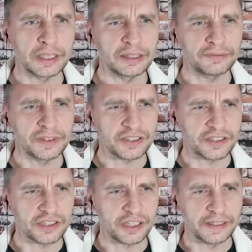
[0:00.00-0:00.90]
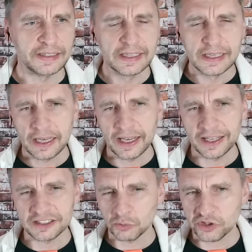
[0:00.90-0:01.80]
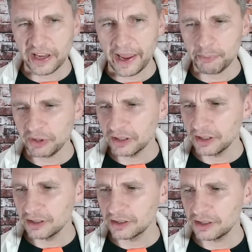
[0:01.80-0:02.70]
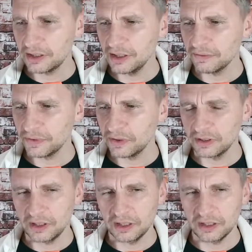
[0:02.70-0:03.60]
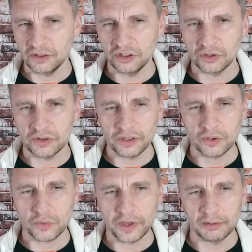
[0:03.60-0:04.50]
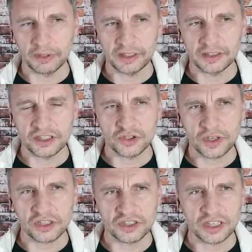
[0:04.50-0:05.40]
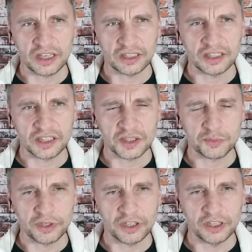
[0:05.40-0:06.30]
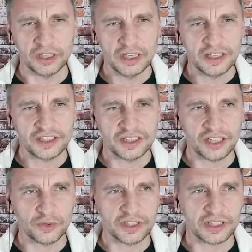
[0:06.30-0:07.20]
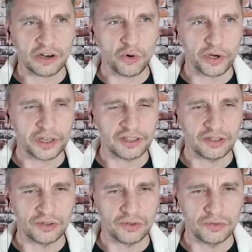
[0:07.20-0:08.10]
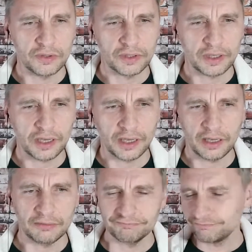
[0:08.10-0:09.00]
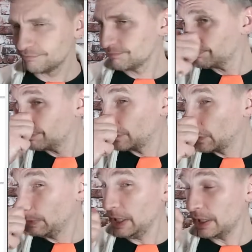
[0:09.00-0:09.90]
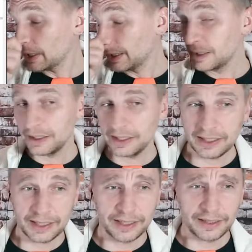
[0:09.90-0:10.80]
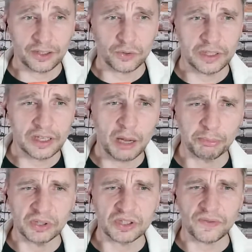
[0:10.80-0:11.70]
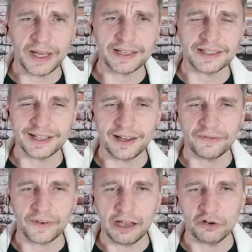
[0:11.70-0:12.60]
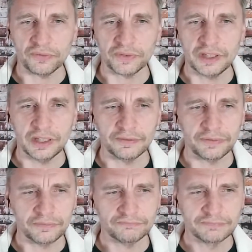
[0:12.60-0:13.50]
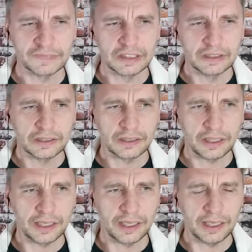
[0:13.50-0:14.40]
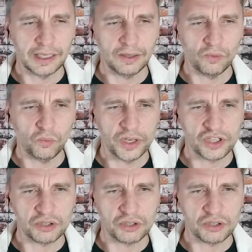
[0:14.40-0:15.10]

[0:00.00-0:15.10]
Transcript: if necessary. So what's happening in Kiev, in the Ukraine, man? And the situation is getting, I guess, pretty serious according to the media. Korean companies fly staff out of Kiev, which